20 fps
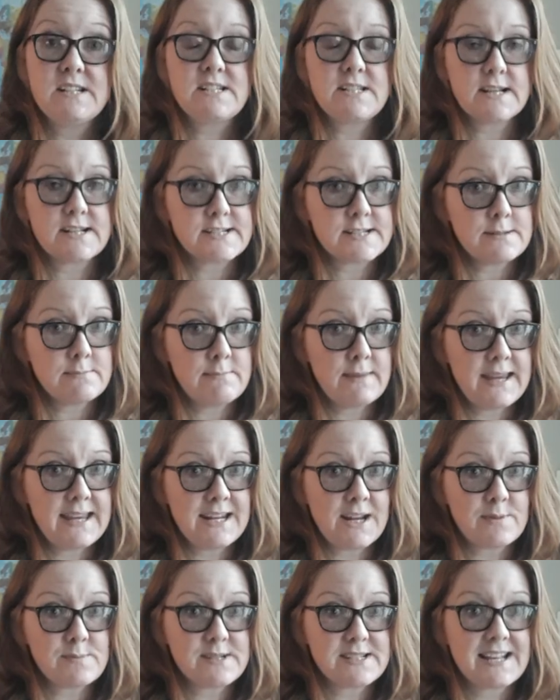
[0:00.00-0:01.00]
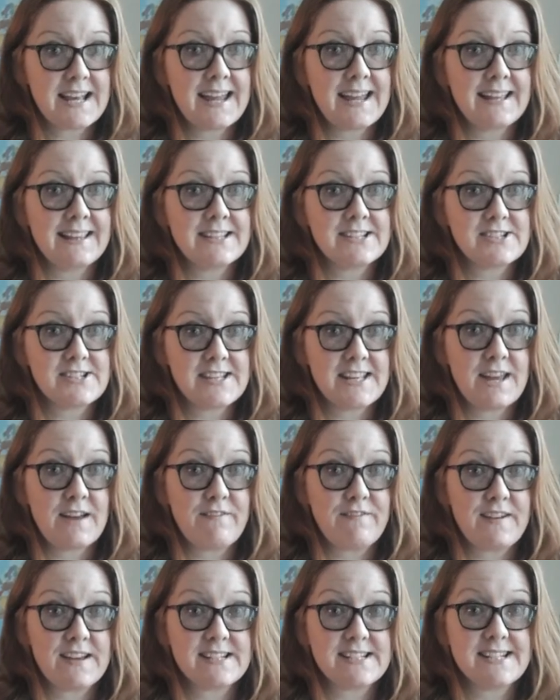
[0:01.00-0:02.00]
Doesn't mean I'm saying that
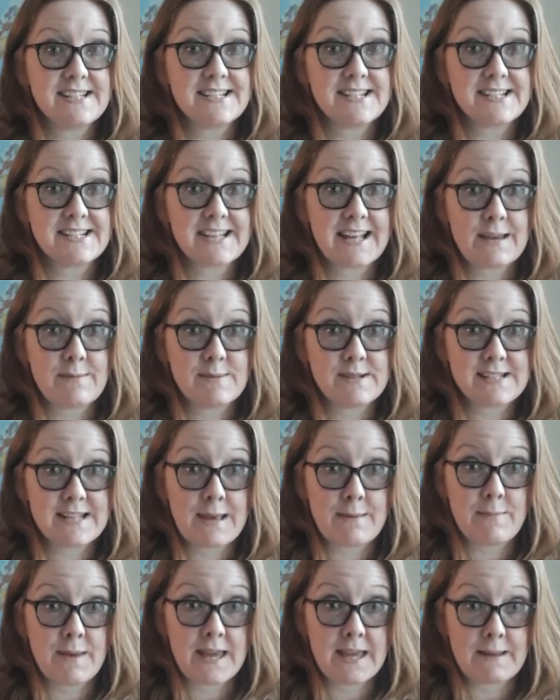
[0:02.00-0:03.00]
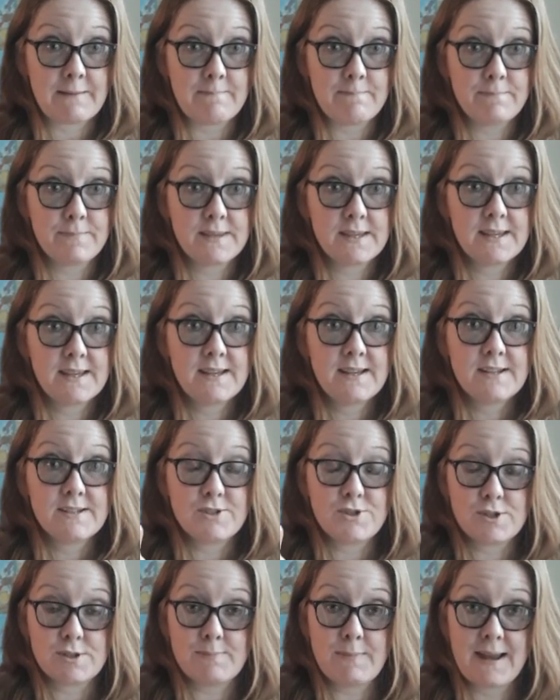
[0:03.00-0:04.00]
CFS is the same as ME.
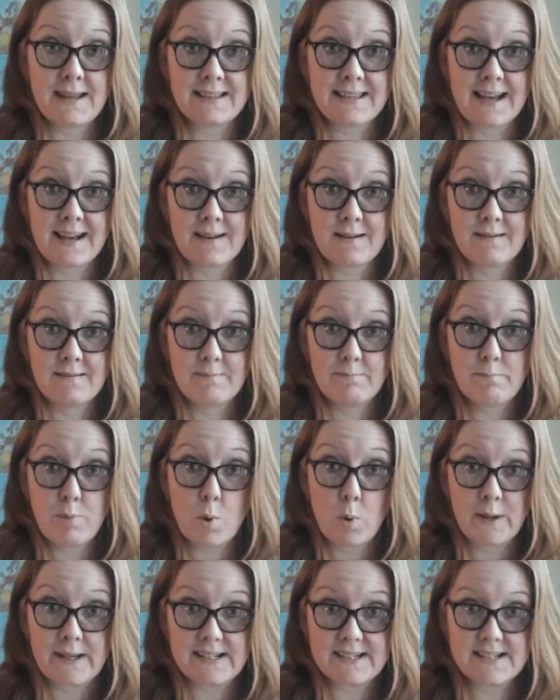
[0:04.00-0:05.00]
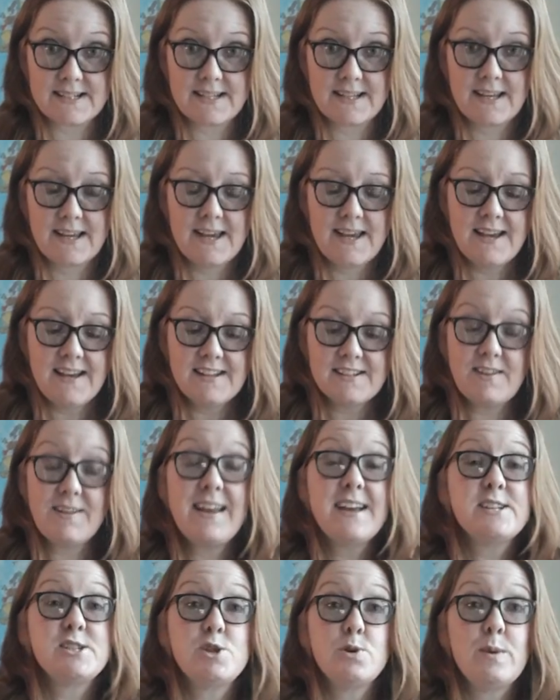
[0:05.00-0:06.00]
Just make that point. So
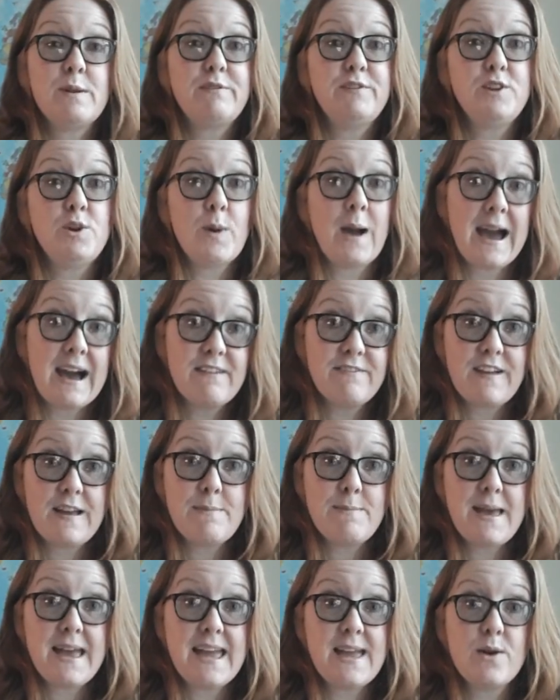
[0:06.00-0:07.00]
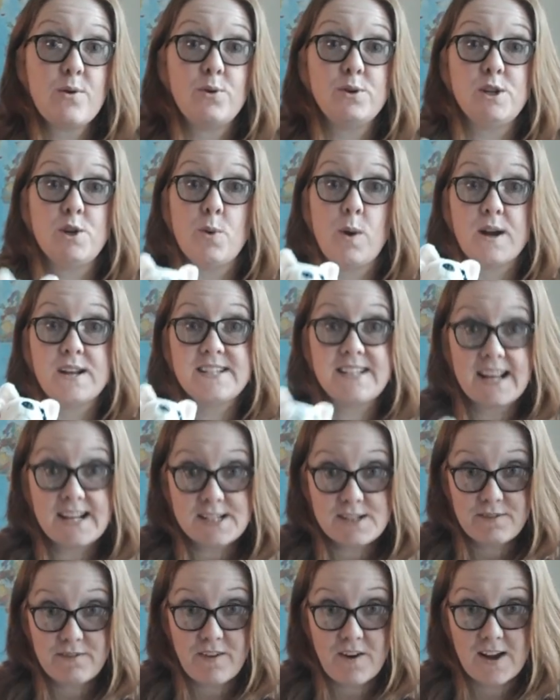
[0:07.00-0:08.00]
if you have ME or you
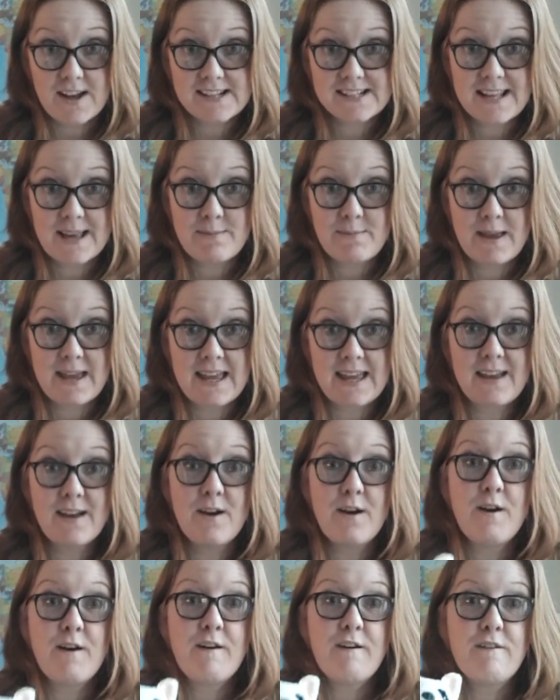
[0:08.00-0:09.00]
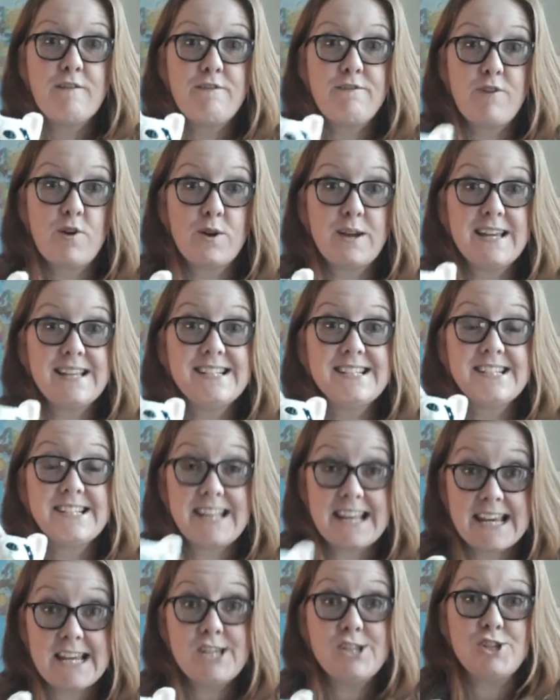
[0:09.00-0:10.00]
identify as ME, Foggy
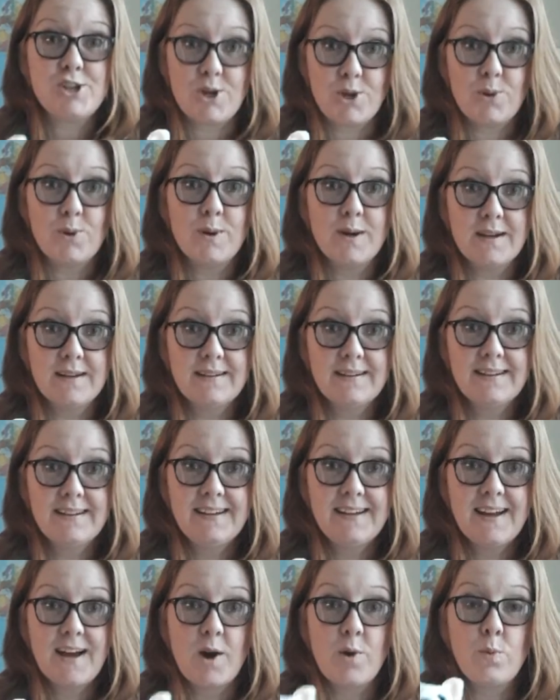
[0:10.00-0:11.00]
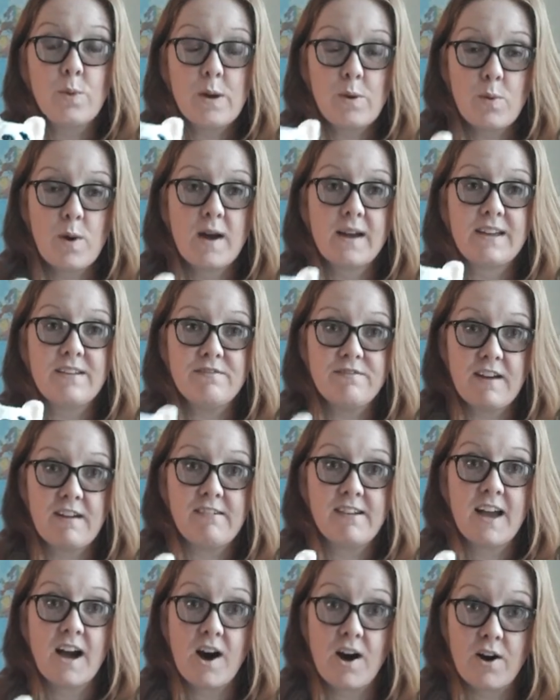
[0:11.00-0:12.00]
sees you and we're working
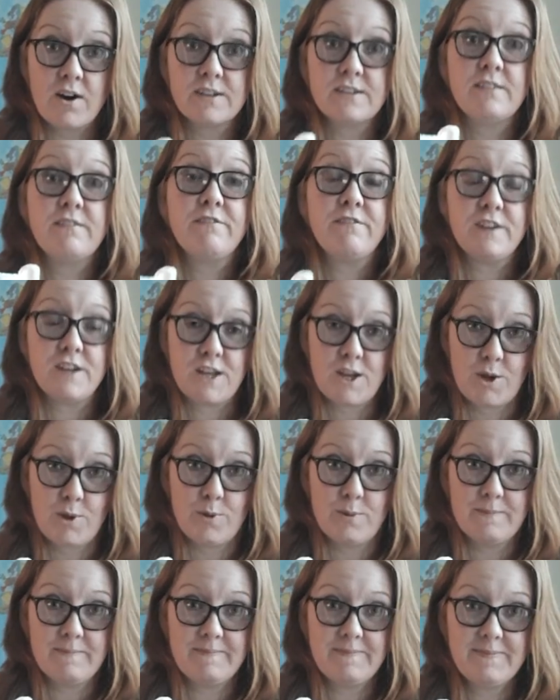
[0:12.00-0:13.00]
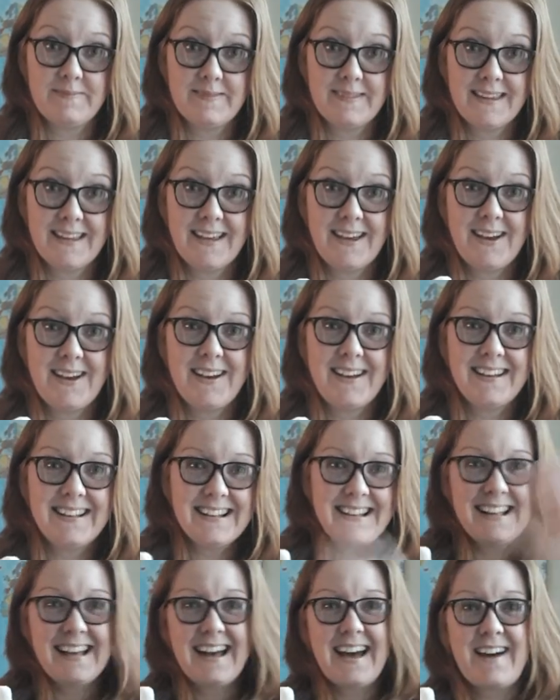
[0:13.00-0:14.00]
very hard for you.
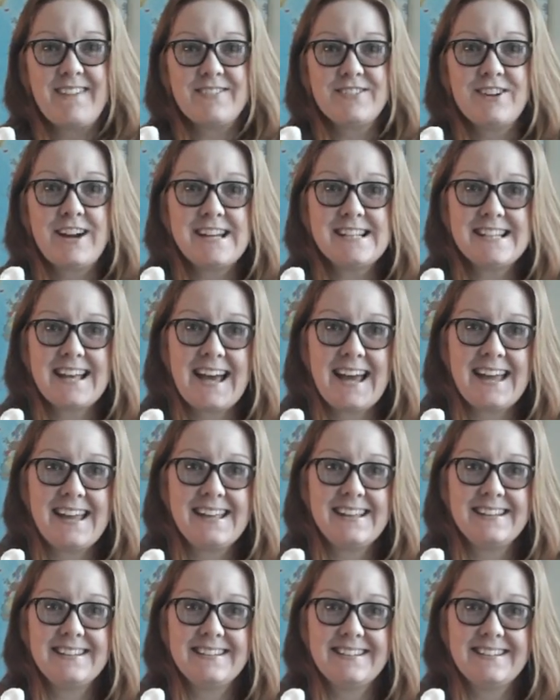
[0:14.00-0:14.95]
Have a great day.